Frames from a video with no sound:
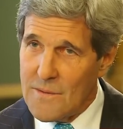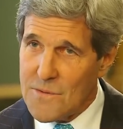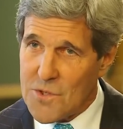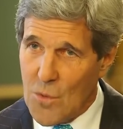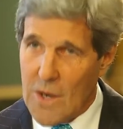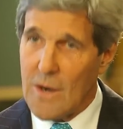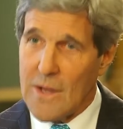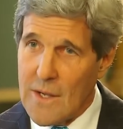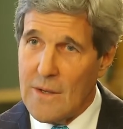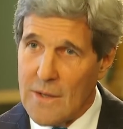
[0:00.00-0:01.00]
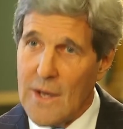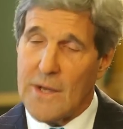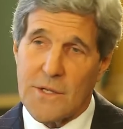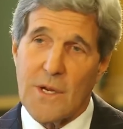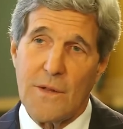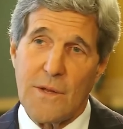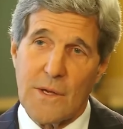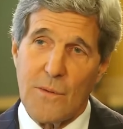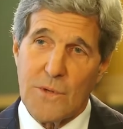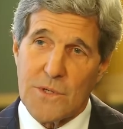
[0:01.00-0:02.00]
squarely. Yes, I think
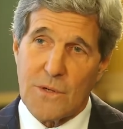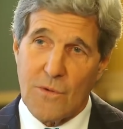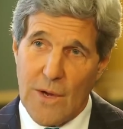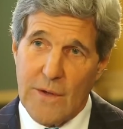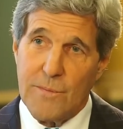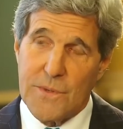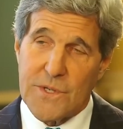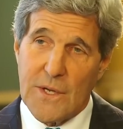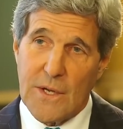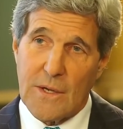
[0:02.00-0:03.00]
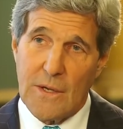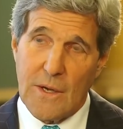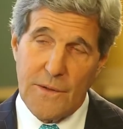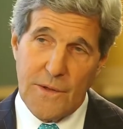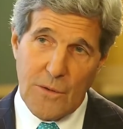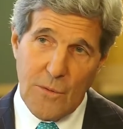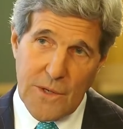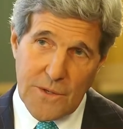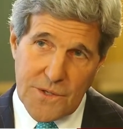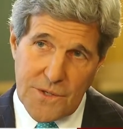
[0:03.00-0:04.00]
it was a grave mistake, and I think we
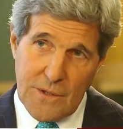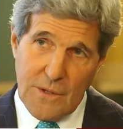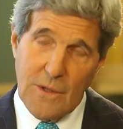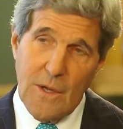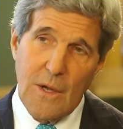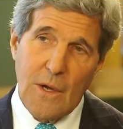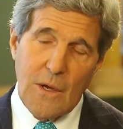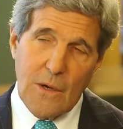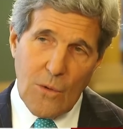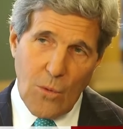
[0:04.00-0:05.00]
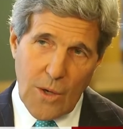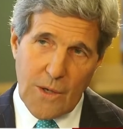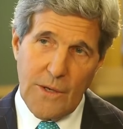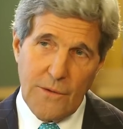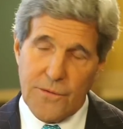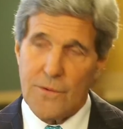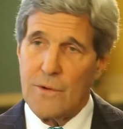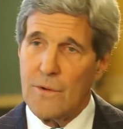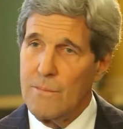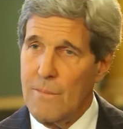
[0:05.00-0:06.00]
are still working
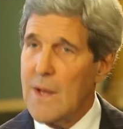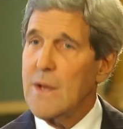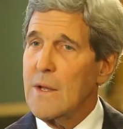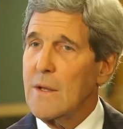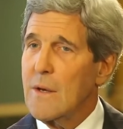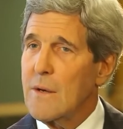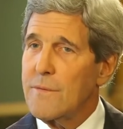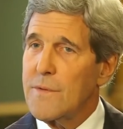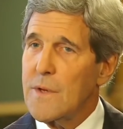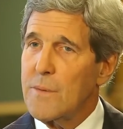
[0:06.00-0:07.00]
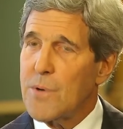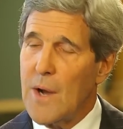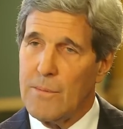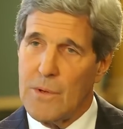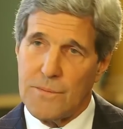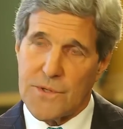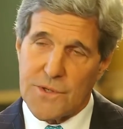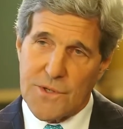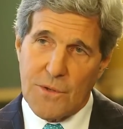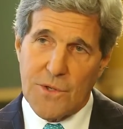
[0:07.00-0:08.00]
through many of the problems
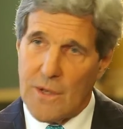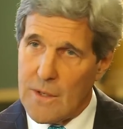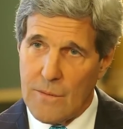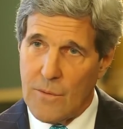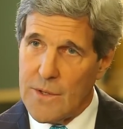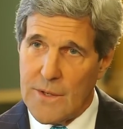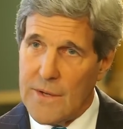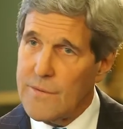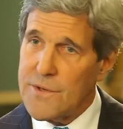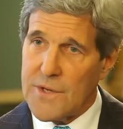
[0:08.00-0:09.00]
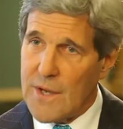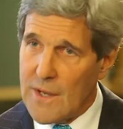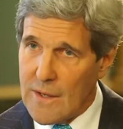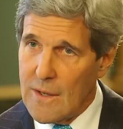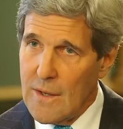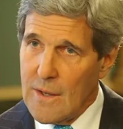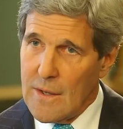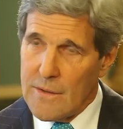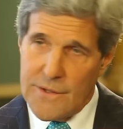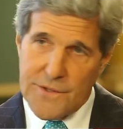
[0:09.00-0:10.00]
associated with it even today.
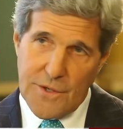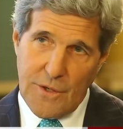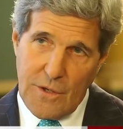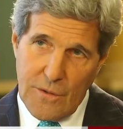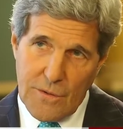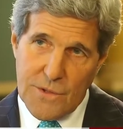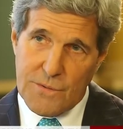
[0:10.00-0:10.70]
There's a huge